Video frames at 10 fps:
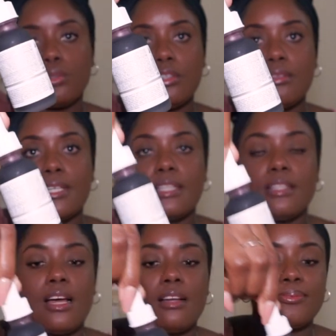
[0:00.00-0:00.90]
oh well.
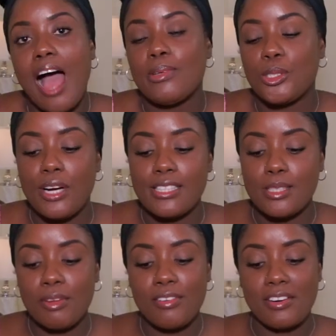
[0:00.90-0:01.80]
I was trying to
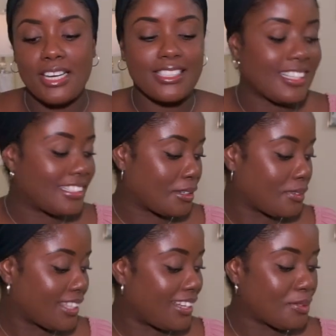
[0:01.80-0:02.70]
be very aesthetic
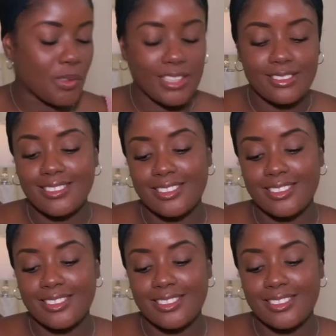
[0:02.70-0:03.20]
with that, but